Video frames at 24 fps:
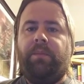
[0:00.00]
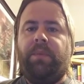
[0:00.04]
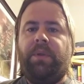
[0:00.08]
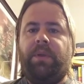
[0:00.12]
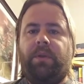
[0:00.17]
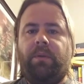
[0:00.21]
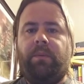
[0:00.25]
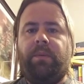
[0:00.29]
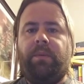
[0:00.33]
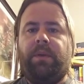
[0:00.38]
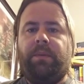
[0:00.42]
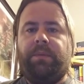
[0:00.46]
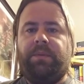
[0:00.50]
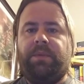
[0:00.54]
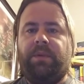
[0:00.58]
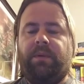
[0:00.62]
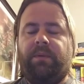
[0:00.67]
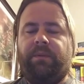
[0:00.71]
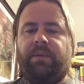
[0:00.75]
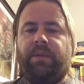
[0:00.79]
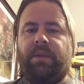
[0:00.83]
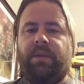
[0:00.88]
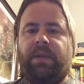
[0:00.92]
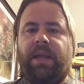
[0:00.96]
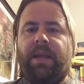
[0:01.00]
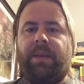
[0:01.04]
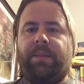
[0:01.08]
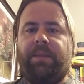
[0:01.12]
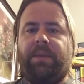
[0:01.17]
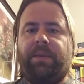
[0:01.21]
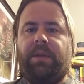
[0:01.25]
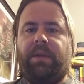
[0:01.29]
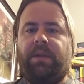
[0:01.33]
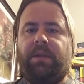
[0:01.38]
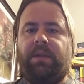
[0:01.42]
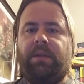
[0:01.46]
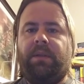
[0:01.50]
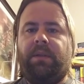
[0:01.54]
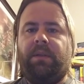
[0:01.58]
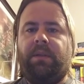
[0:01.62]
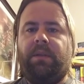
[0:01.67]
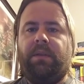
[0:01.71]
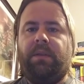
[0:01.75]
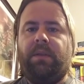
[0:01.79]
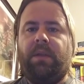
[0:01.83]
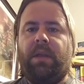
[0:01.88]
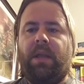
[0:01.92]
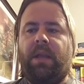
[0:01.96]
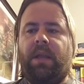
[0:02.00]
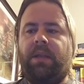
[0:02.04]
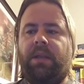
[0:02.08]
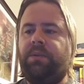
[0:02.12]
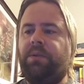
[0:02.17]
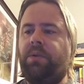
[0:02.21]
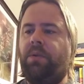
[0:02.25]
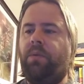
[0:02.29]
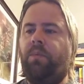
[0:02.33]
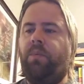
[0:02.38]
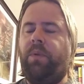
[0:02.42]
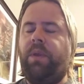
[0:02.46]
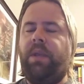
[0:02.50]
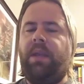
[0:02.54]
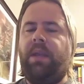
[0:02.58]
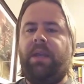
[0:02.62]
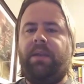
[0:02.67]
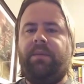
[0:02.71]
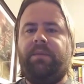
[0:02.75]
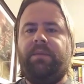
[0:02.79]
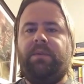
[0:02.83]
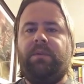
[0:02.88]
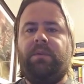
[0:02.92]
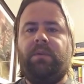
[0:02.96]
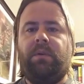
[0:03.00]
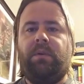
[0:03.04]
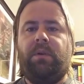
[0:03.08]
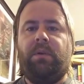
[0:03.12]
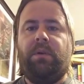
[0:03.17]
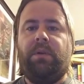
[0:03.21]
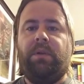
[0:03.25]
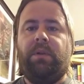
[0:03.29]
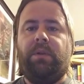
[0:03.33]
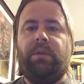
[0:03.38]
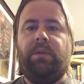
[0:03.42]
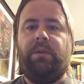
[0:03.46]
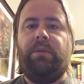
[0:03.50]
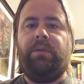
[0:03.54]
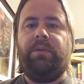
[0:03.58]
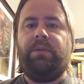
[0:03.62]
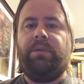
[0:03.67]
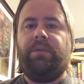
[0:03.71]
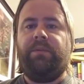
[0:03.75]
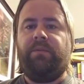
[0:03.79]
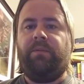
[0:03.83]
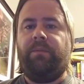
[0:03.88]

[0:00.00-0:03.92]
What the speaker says: but nobody observed it happening. And so we have to draw conclusions